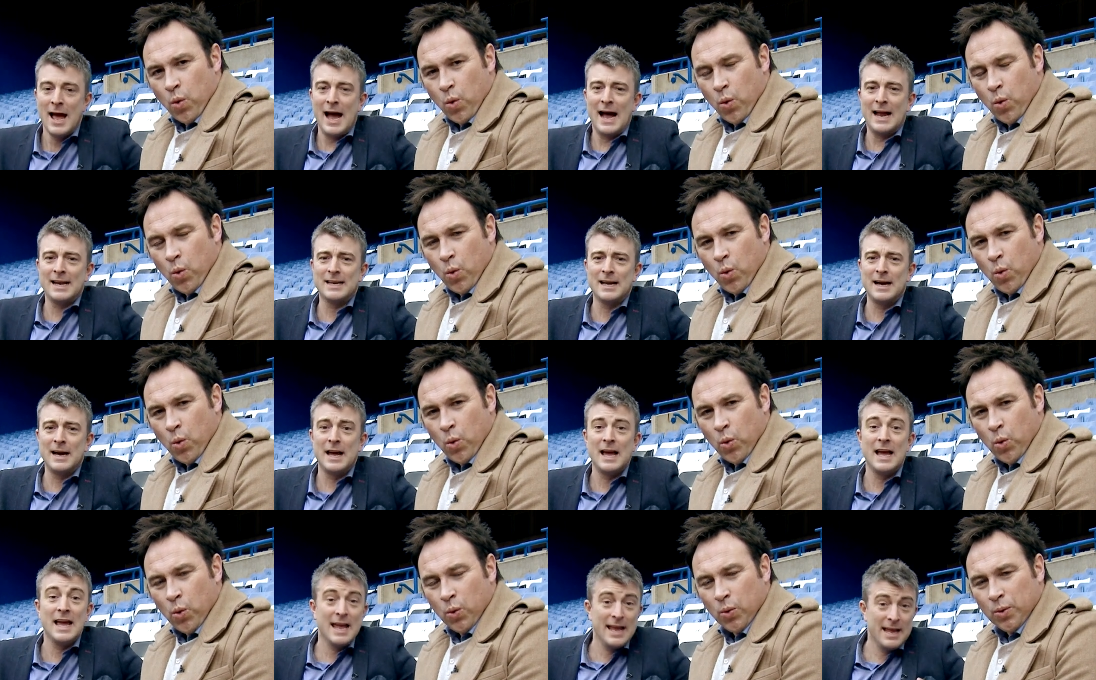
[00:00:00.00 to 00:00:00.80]
Speaker 1: And
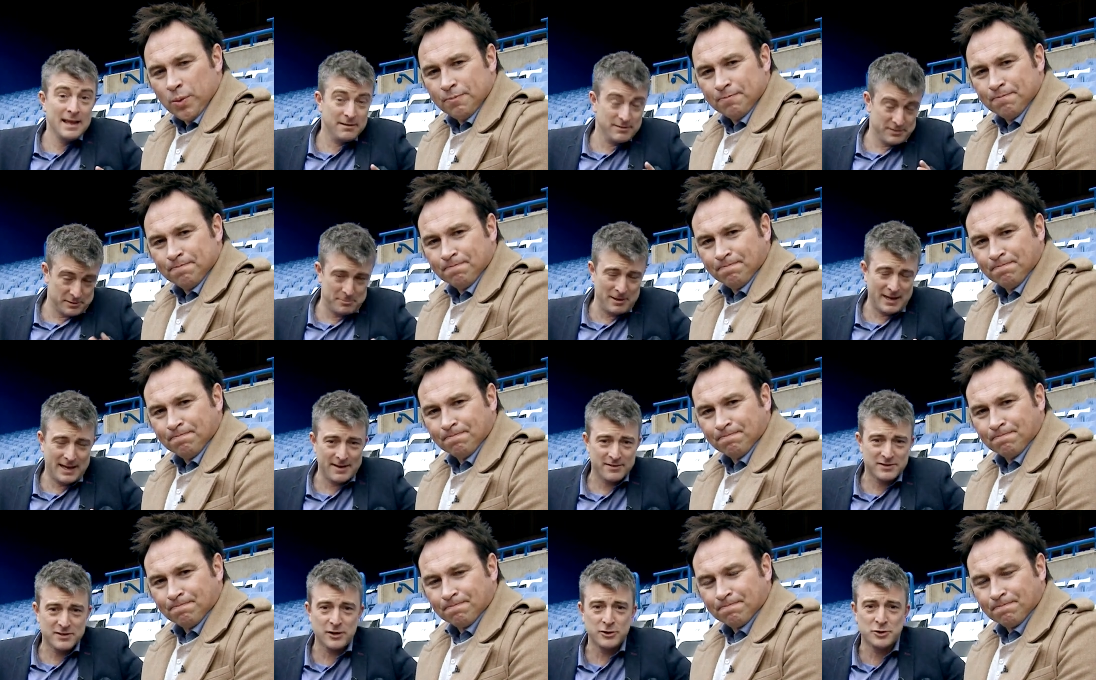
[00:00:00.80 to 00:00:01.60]
uh, he,
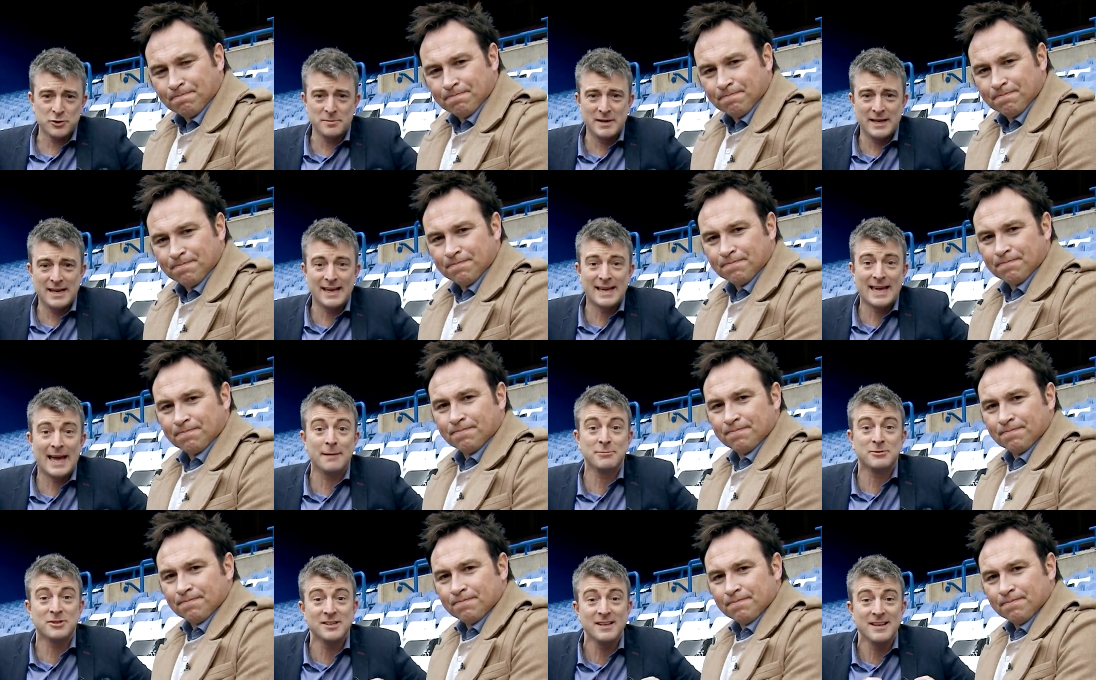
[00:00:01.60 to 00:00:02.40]
speaking of social media,
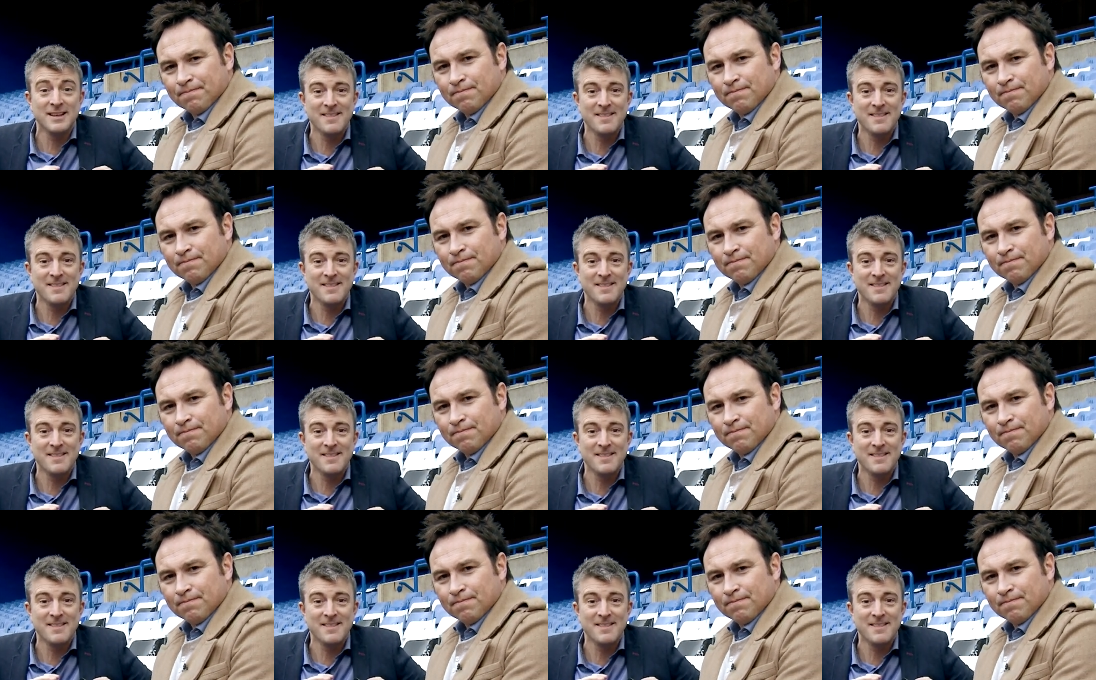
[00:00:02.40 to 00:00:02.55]
captured